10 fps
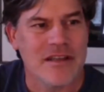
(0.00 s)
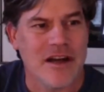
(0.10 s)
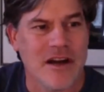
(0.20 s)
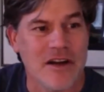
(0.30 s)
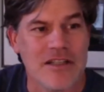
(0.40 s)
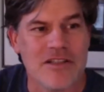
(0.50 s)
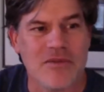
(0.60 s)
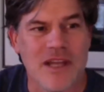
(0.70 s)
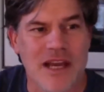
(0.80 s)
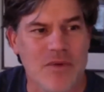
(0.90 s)
All right, so
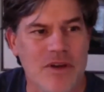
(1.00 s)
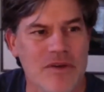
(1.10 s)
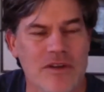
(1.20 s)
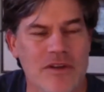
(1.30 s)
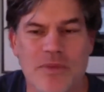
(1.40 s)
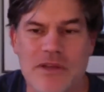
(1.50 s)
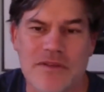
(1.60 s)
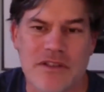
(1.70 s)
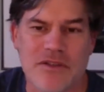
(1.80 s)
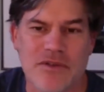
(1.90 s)
now we are going to
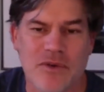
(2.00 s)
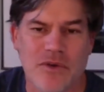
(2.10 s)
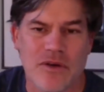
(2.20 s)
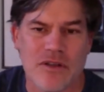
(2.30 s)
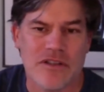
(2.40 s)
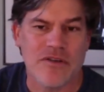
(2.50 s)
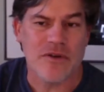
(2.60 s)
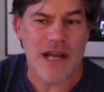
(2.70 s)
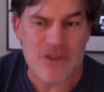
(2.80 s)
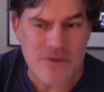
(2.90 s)
pivot towards
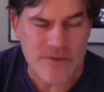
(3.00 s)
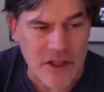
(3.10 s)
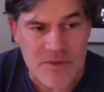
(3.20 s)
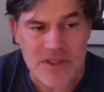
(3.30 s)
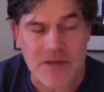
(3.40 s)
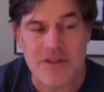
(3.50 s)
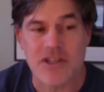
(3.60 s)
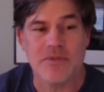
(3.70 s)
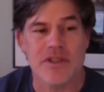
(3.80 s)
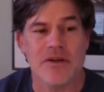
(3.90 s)
graduate
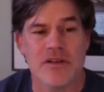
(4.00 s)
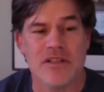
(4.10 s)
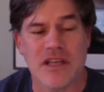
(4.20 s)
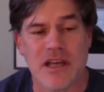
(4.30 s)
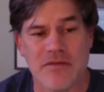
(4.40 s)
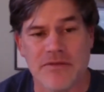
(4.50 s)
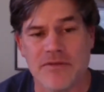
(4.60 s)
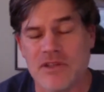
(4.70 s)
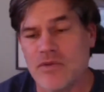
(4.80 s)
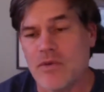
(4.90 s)
fellowships that are designed for
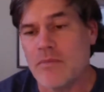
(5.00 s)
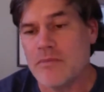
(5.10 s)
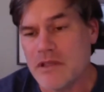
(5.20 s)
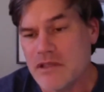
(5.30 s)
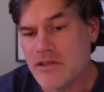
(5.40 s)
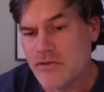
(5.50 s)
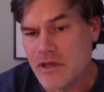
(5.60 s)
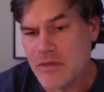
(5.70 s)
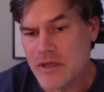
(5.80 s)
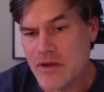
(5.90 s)
folks who are
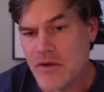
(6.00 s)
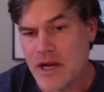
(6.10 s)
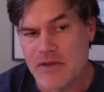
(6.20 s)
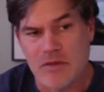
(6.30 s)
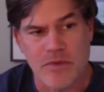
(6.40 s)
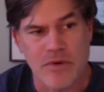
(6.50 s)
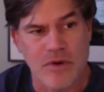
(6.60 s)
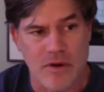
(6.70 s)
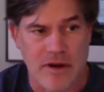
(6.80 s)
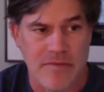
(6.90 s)
midstream in their graduate
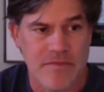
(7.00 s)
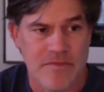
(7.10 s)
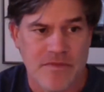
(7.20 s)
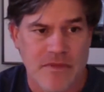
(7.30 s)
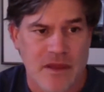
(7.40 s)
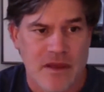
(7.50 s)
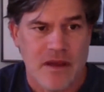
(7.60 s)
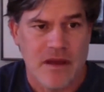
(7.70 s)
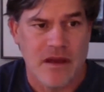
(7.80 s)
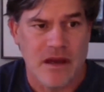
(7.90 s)
program.
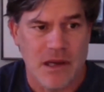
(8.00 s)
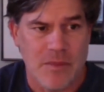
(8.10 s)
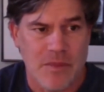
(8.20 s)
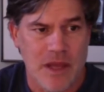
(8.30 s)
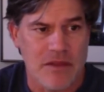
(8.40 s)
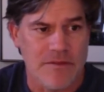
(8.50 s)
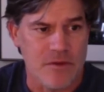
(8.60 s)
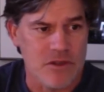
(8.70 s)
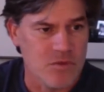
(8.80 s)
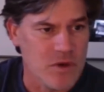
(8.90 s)
And the
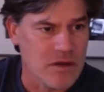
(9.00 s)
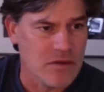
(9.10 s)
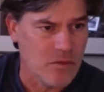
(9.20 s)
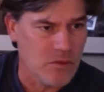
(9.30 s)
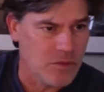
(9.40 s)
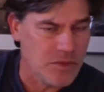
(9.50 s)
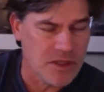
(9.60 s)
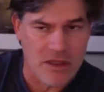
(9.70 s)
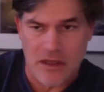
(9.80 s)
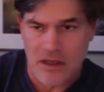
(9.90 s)
first one will
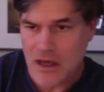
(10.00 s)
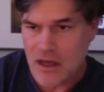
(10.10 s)
be